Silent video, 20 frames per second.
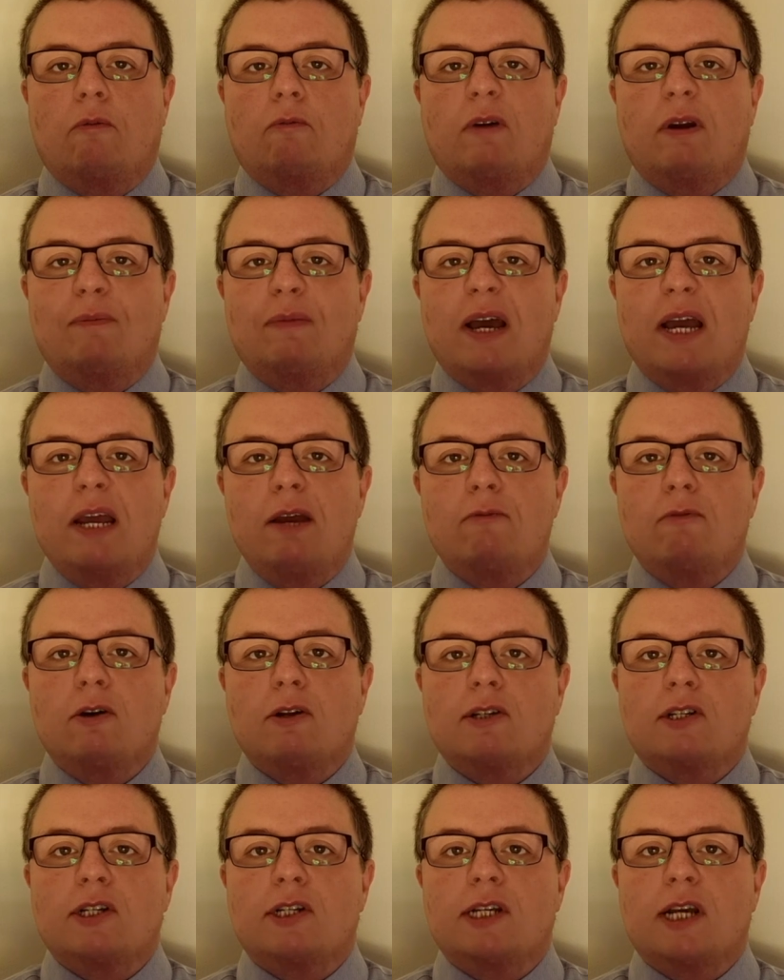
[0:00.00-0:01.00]
we may
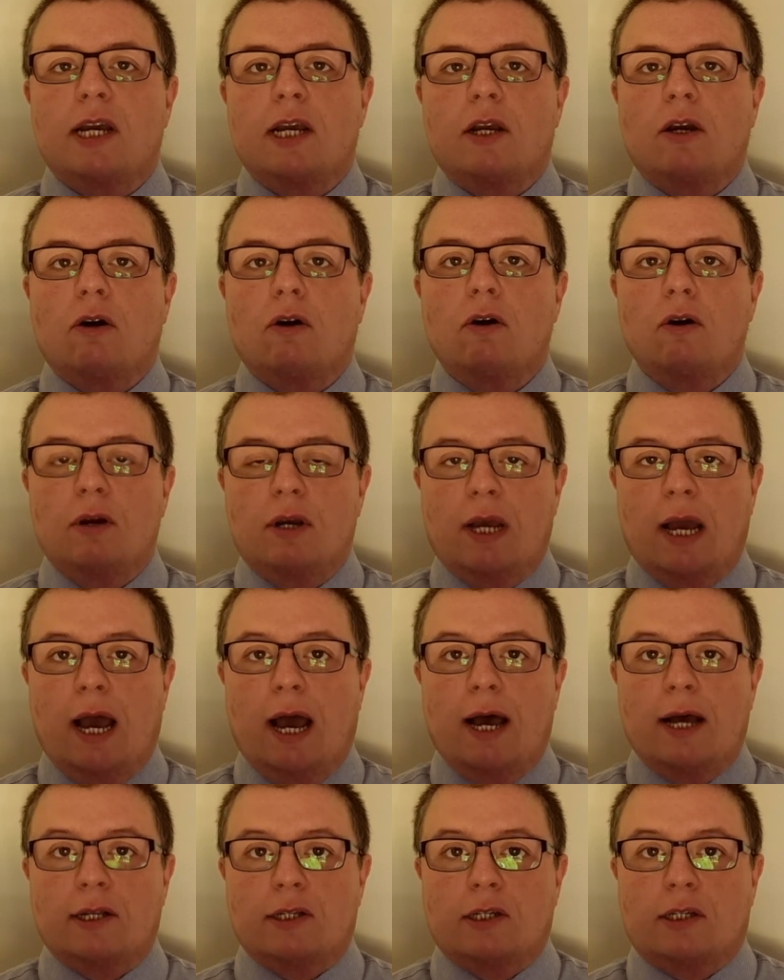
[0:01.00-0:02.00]
want to take a look
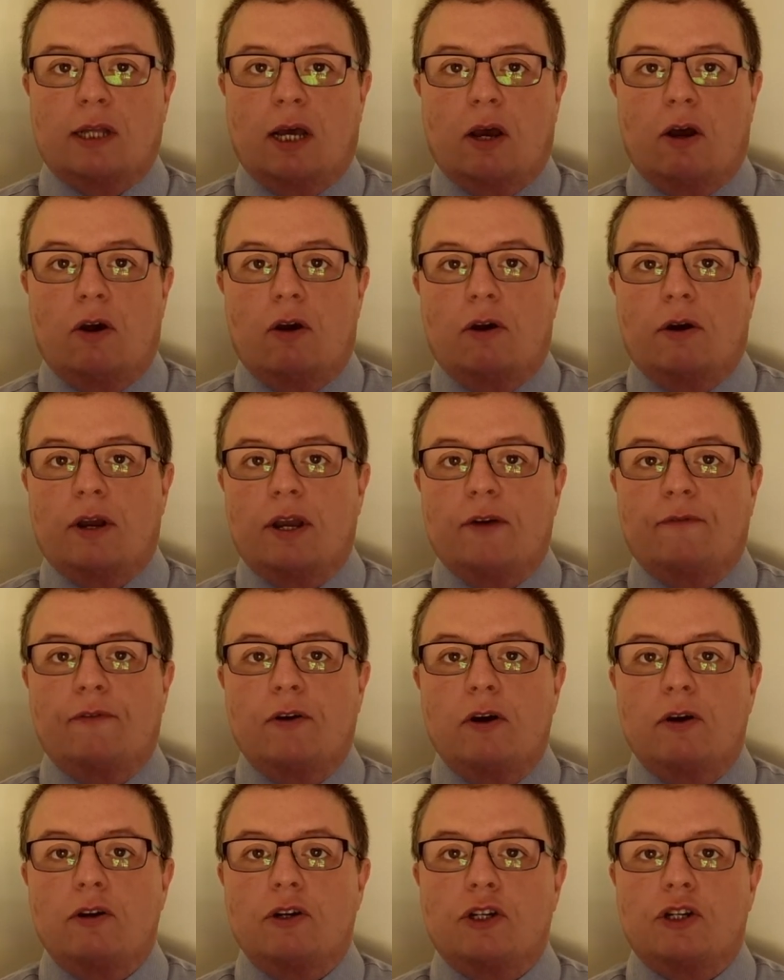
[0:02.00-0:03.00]
at that earlier
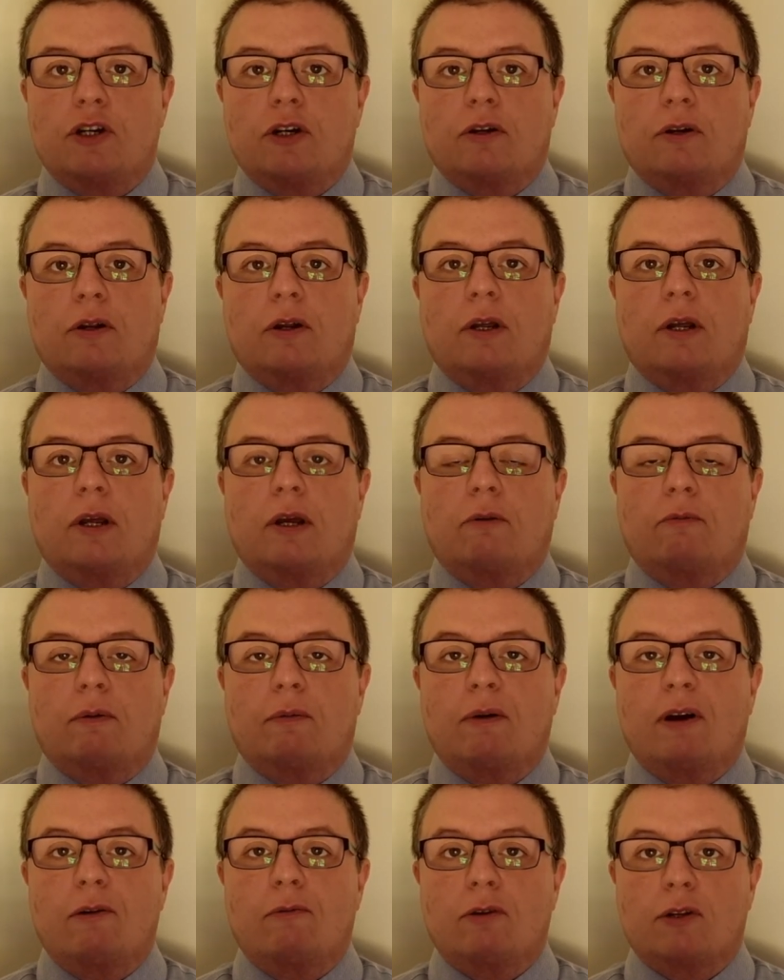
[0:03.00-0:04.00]
version. We
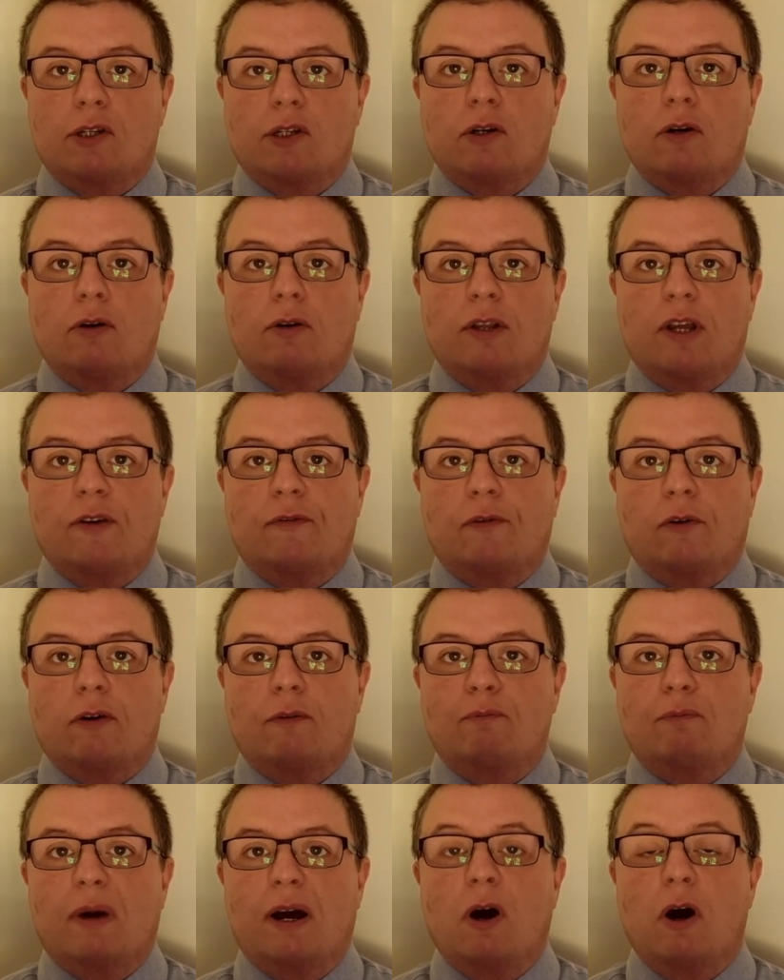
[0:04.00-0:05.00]
might want to look,
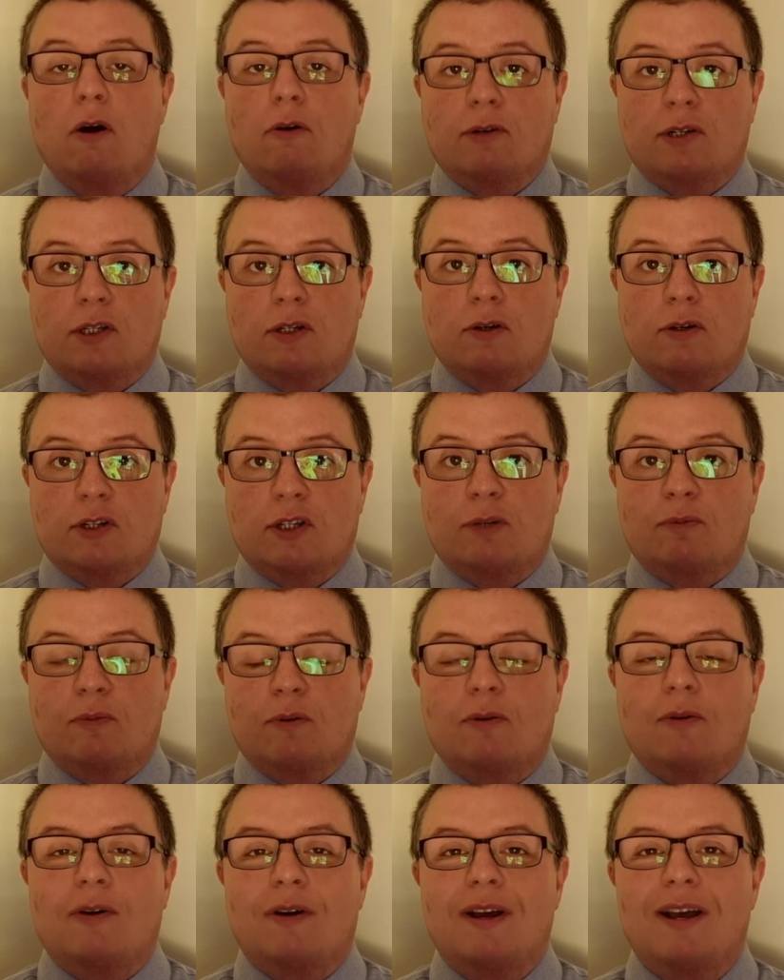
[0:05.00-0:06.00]
therefore, at Mark's
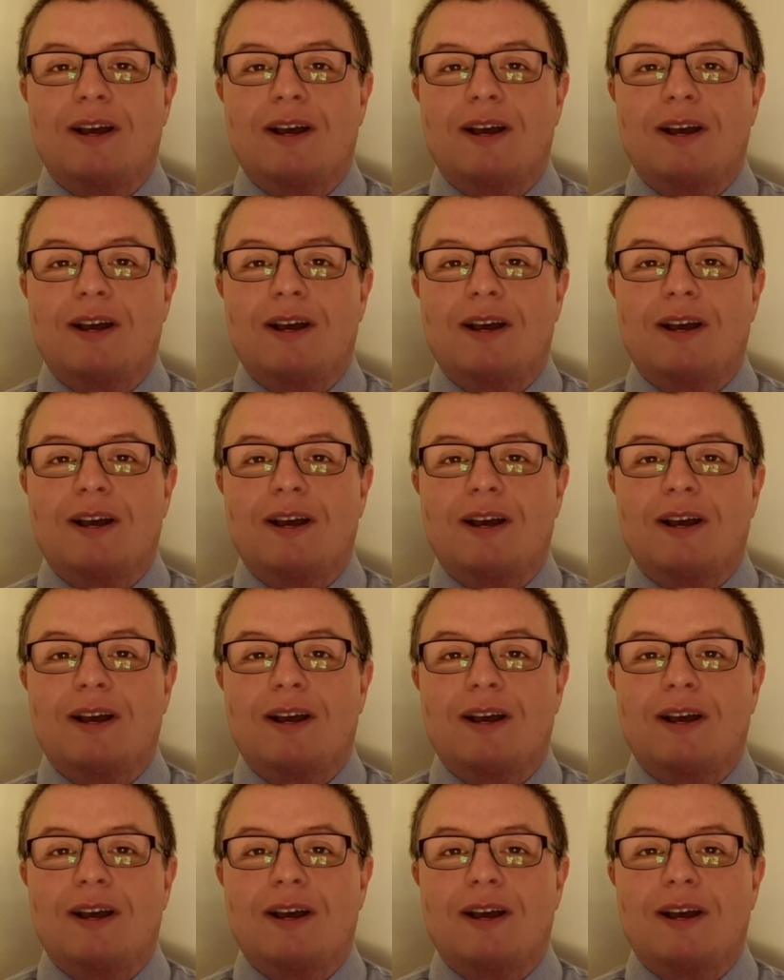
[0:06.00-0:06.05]
Gospel,